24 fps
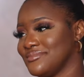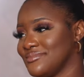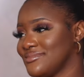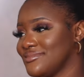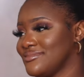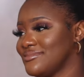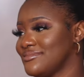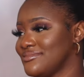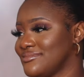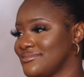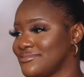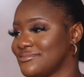
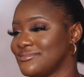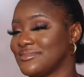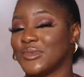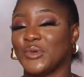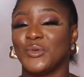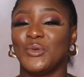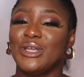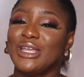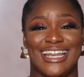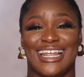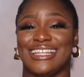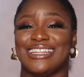
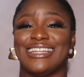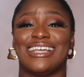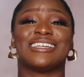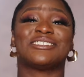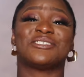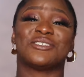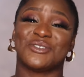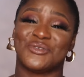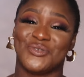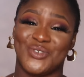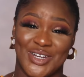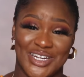Like
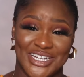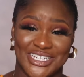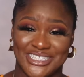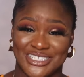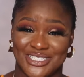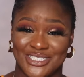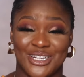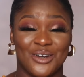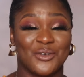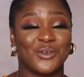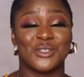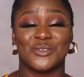that
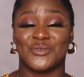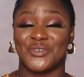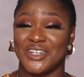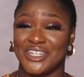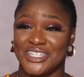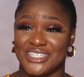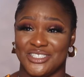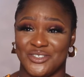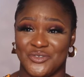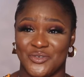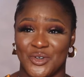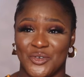was
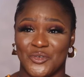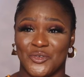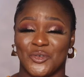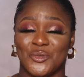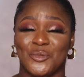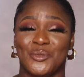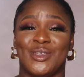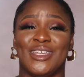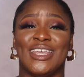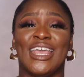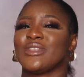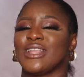very different
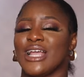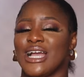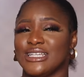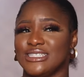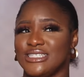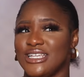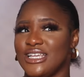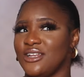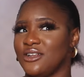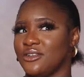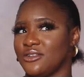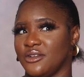for me. I
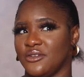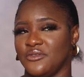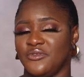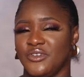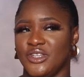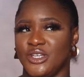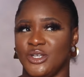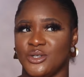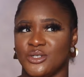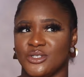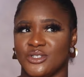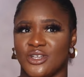see a lot of
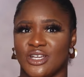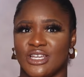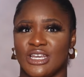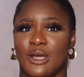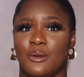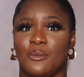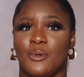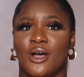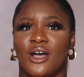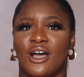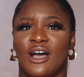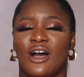videos talking
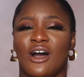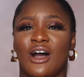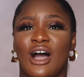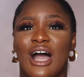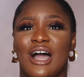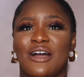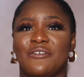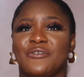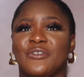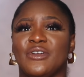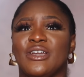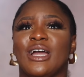about
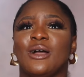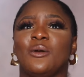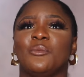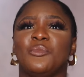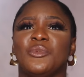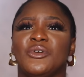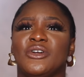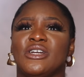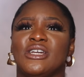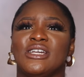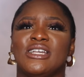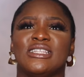how African
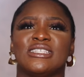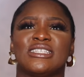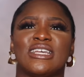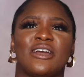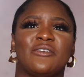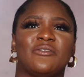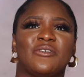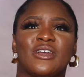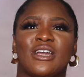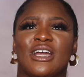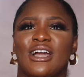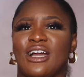
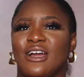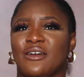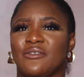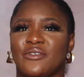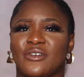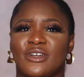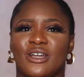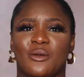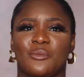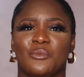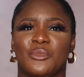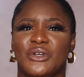
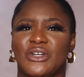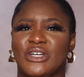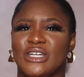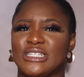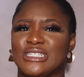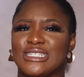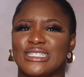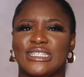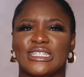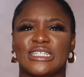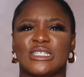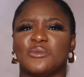
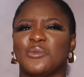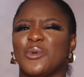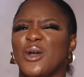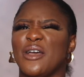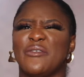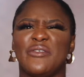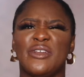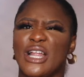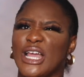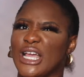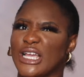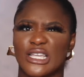parents this, but
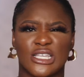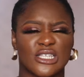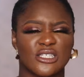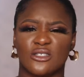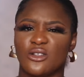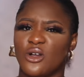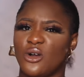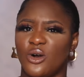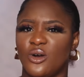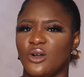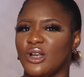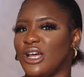I feel like
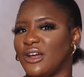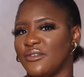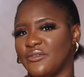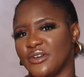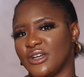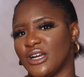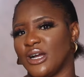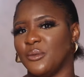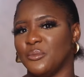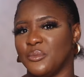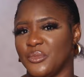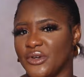it's not all
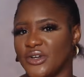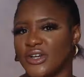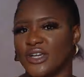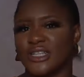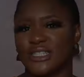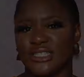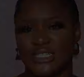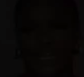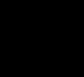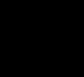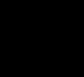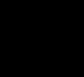African
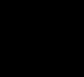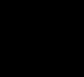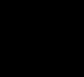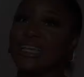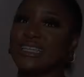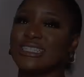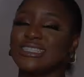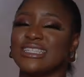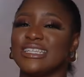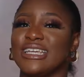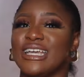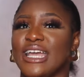parents. Like the
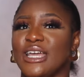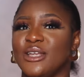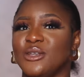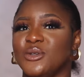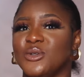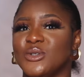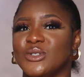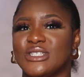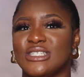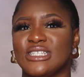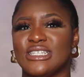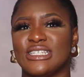next thing I
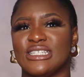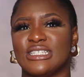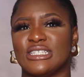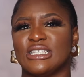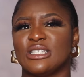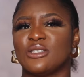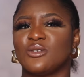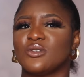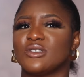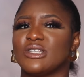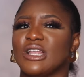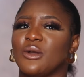
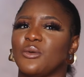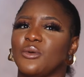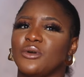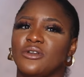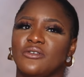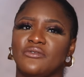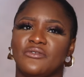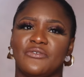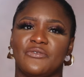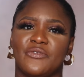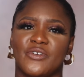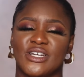noticed, this was like
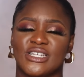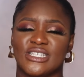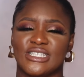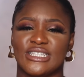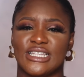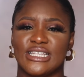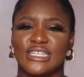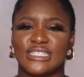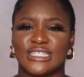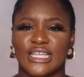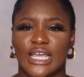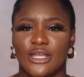one of the
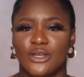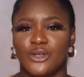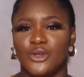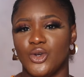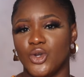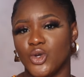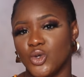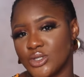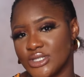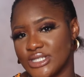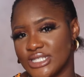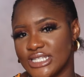first things I
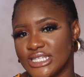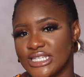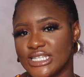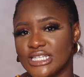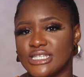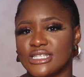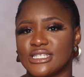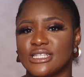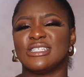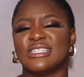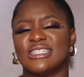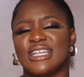
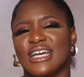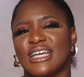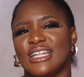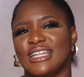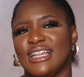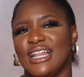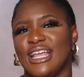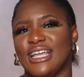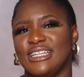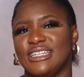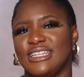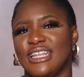noticed, is
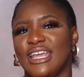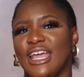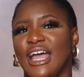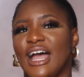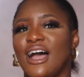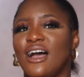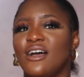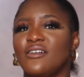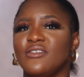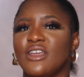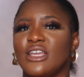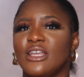that like they
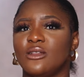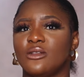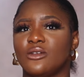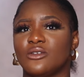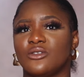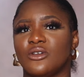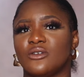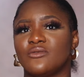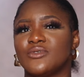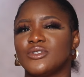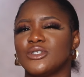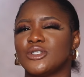have a
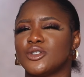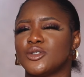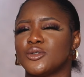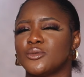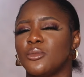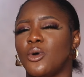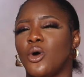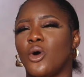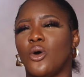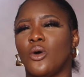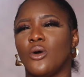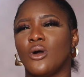lot of
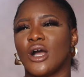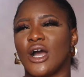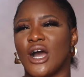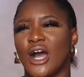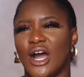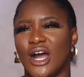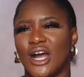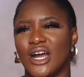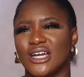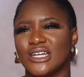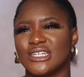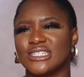small
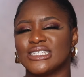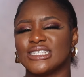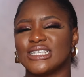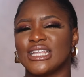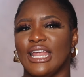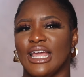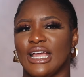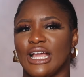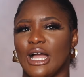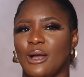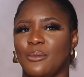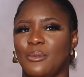cars.
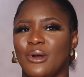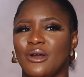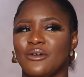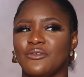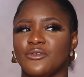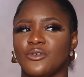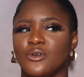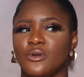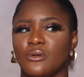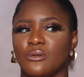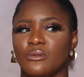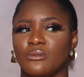Like
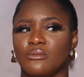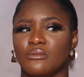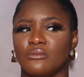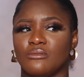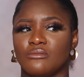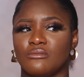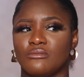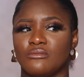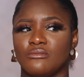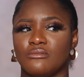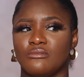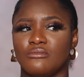apart
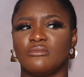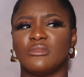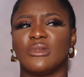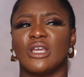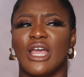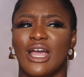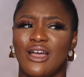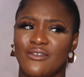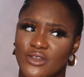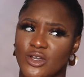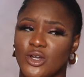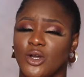from,
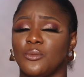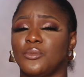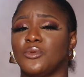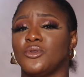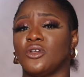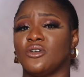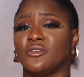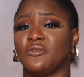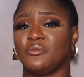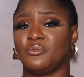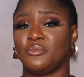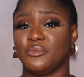they have a
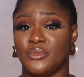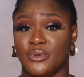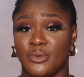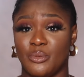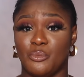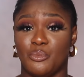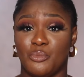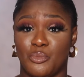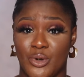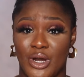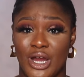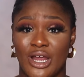couple of
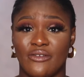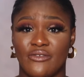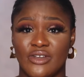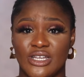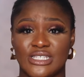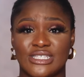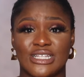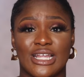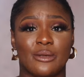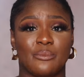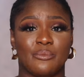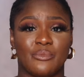
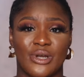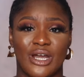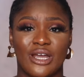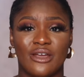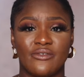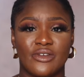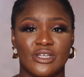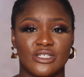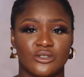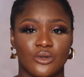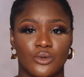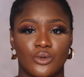
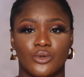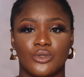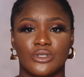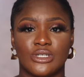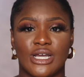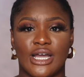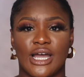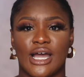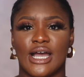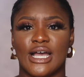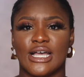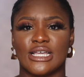private
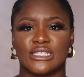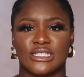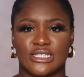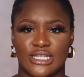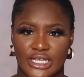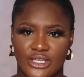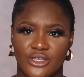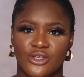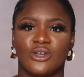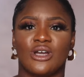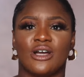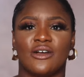owned cars,
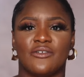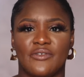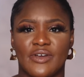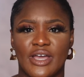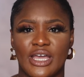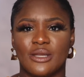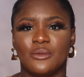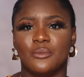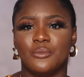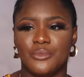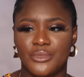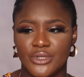like you can
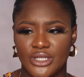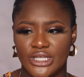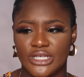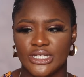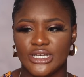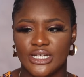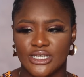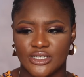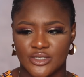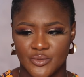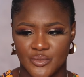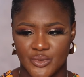find
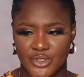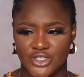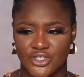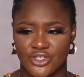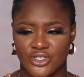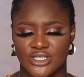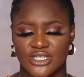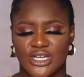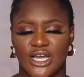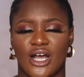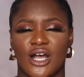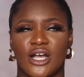big and
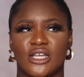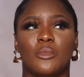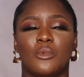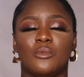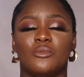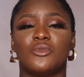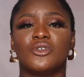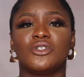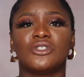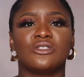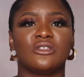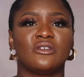spacious cars.
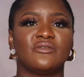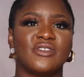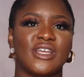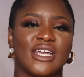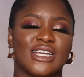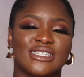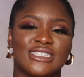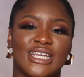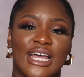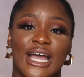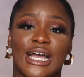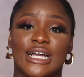Most of
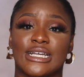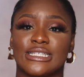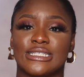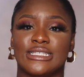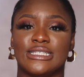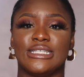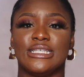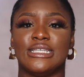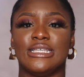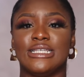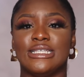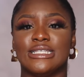their
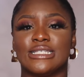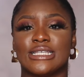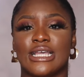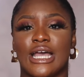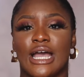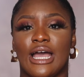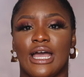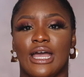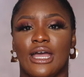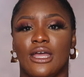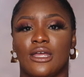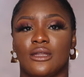taxis
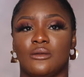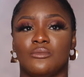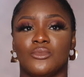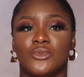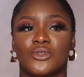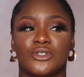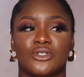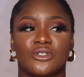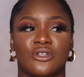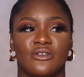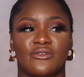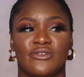and
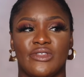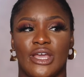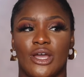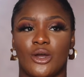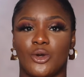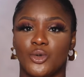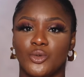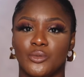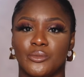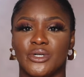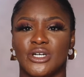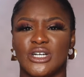most of
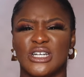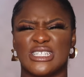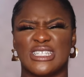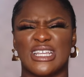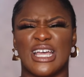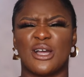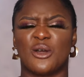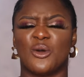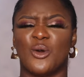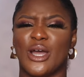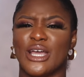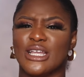their Ubers
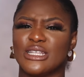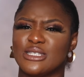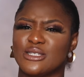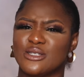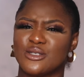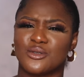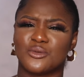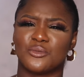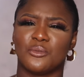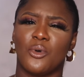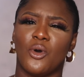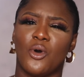are quite
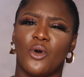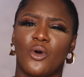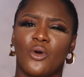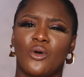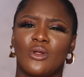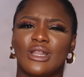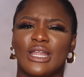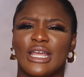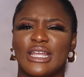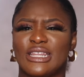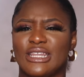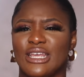
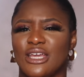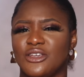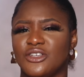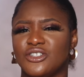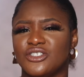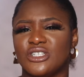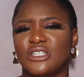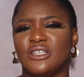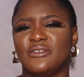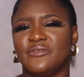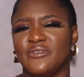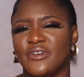small, like they're
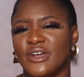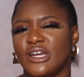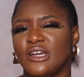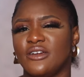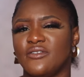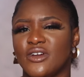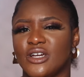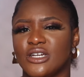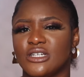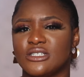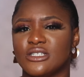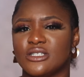usually
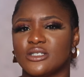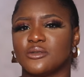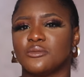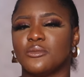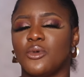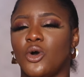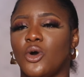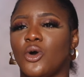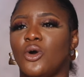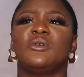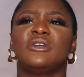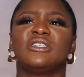very very
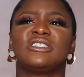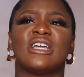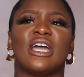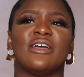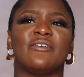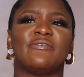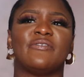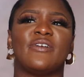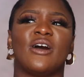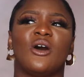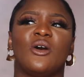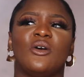small, which
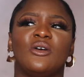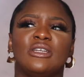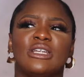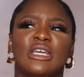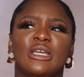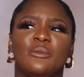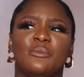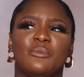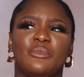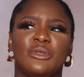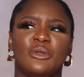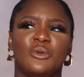I found
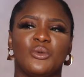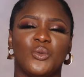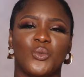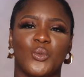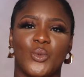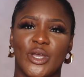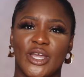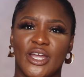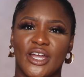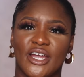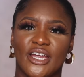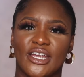a bit
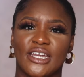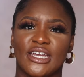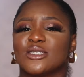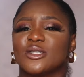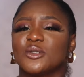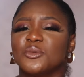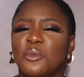weird.